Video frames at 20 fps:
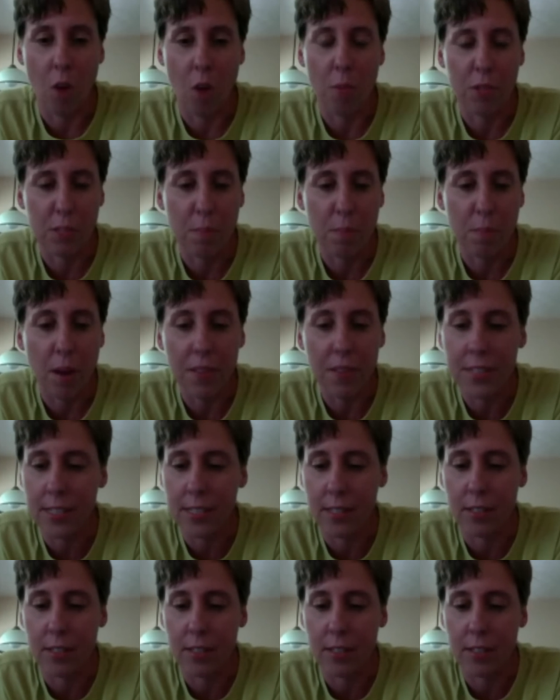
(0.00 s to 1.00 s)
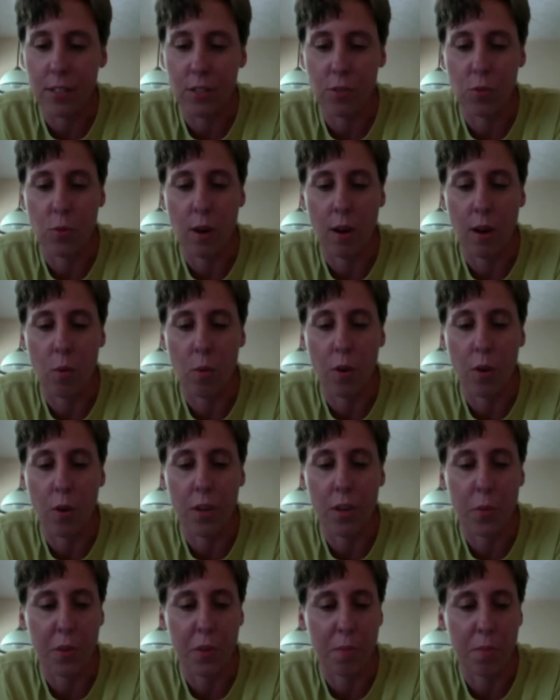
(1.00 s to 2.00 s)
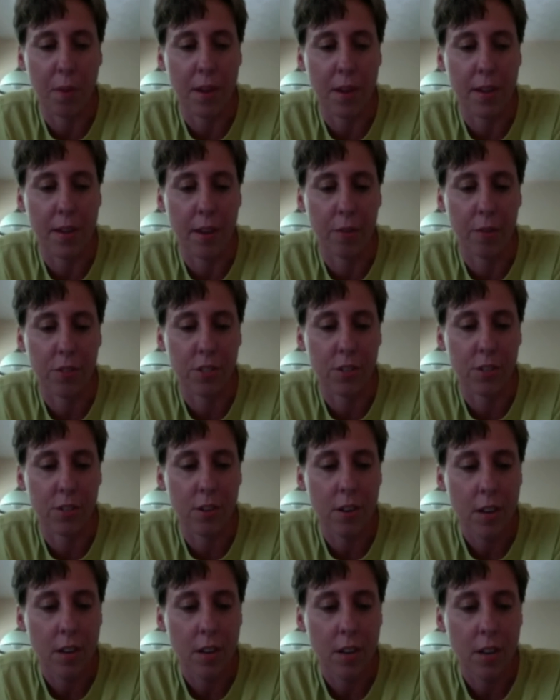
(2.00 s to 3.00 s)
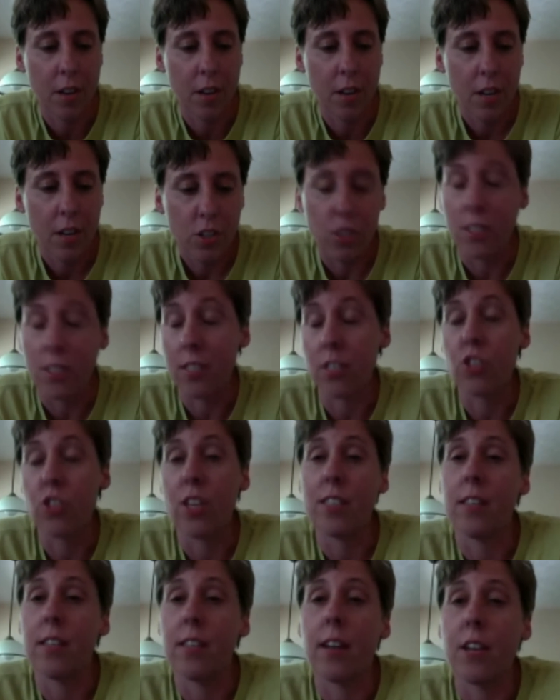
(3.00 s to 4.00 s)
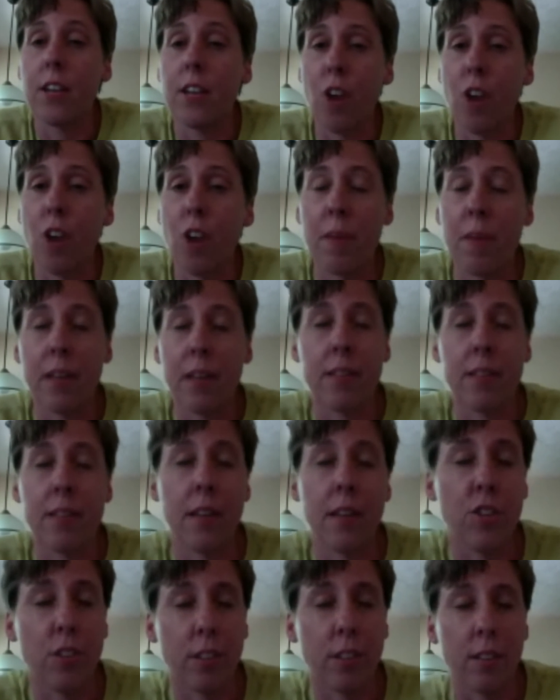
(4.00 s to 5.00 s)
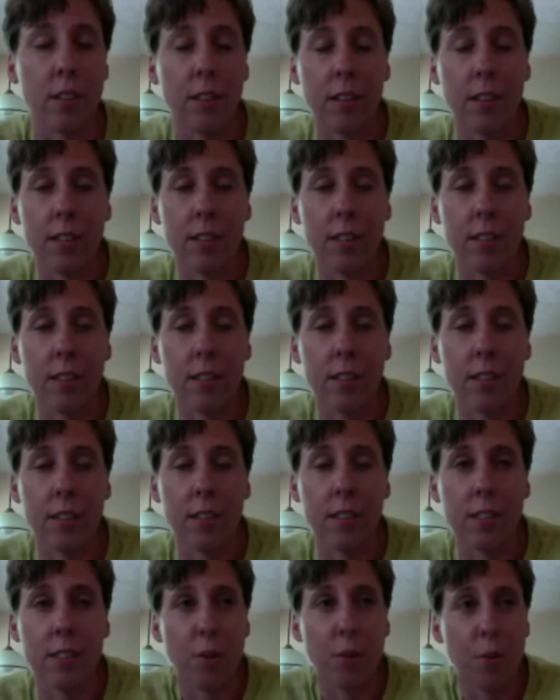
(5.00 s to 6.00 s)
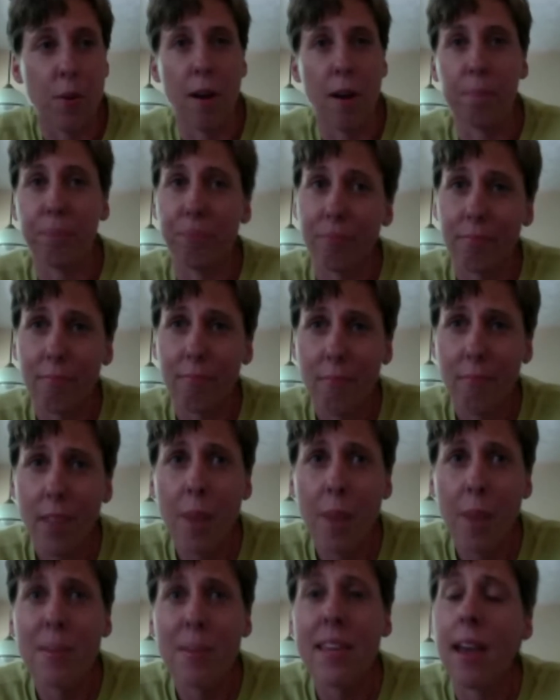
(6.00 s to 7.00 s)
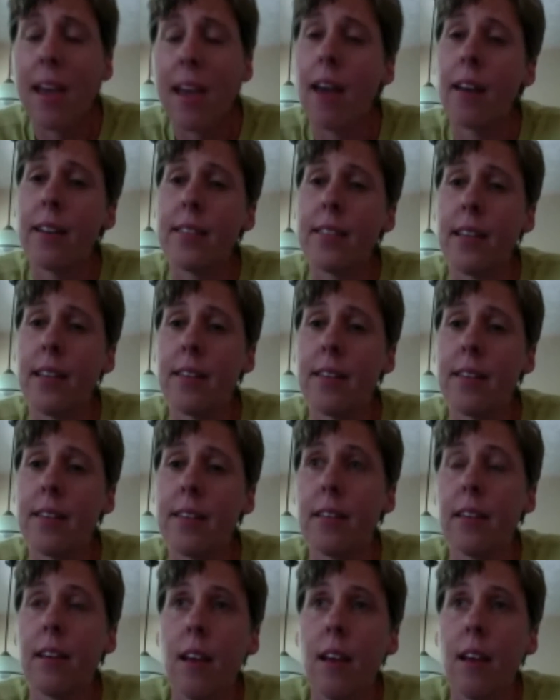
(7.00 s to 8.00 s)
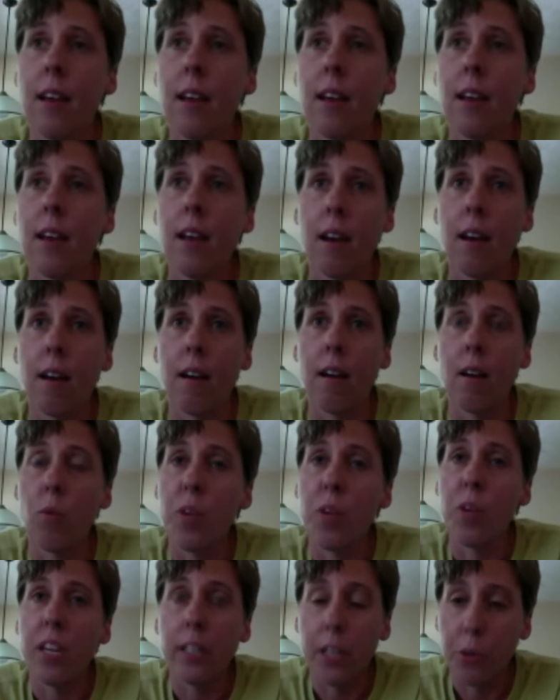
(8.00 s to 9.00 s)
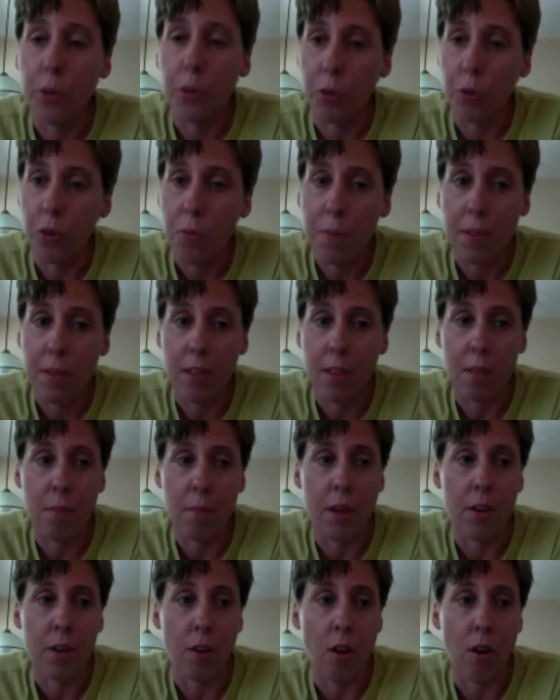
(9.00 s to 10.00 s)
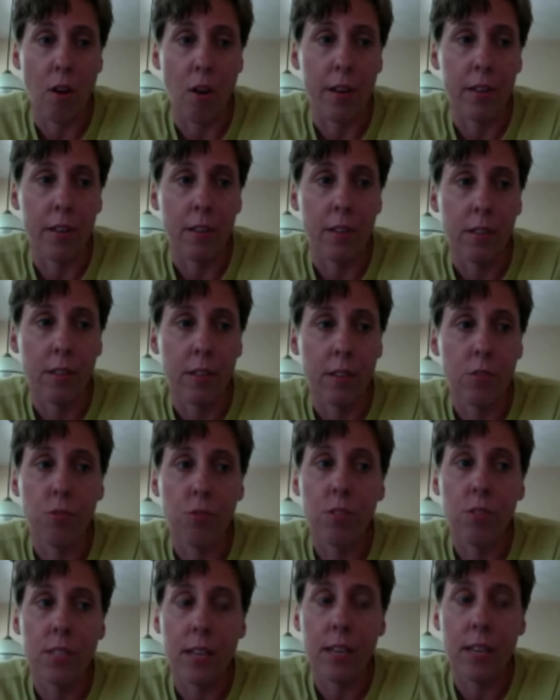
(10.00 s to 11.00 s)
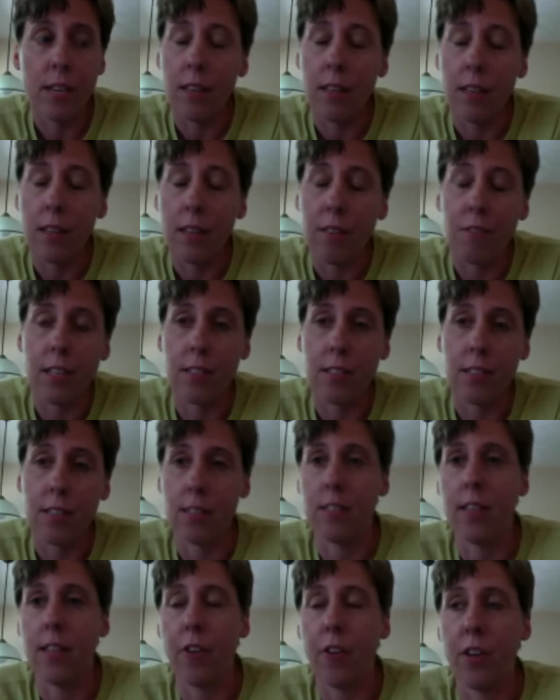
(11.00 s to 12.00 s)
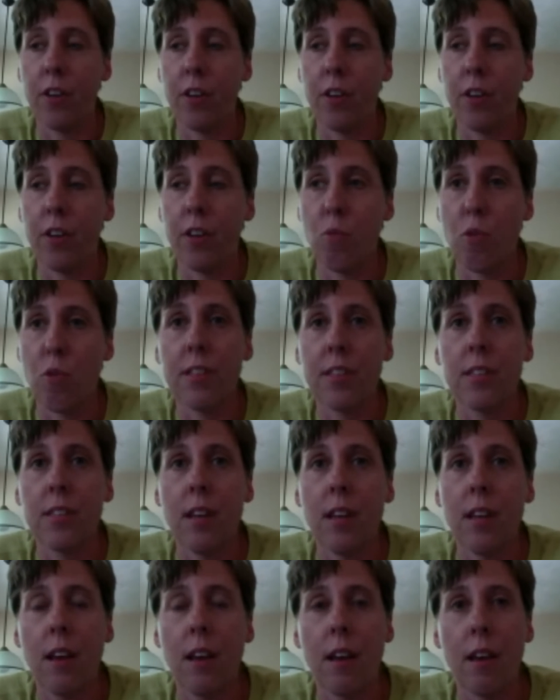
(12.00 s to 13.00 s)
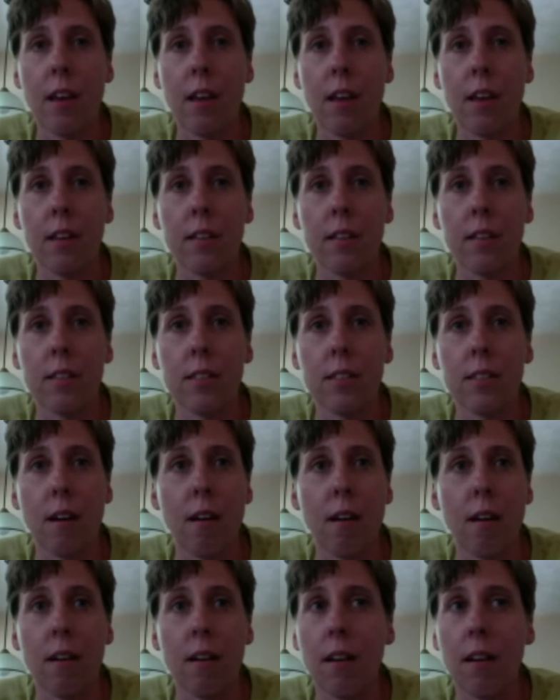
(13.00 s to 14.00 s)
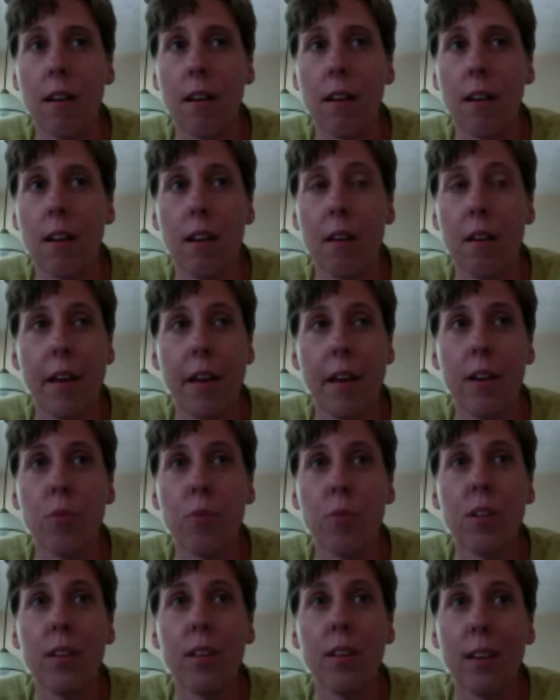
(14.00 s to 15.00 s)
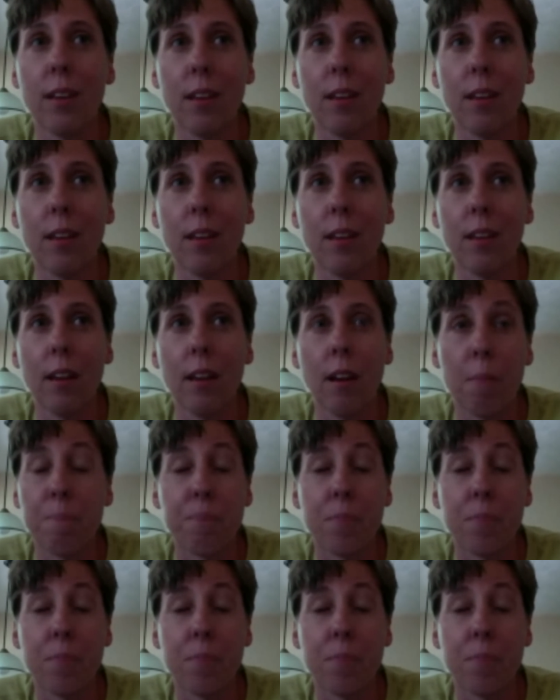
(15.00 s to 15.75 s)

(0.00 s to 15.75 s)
almost months into working with my counselor, she suggested that I try meditation. And so I began attending a weekly group that met on Tuesday evenings and Saturday mornings. And it really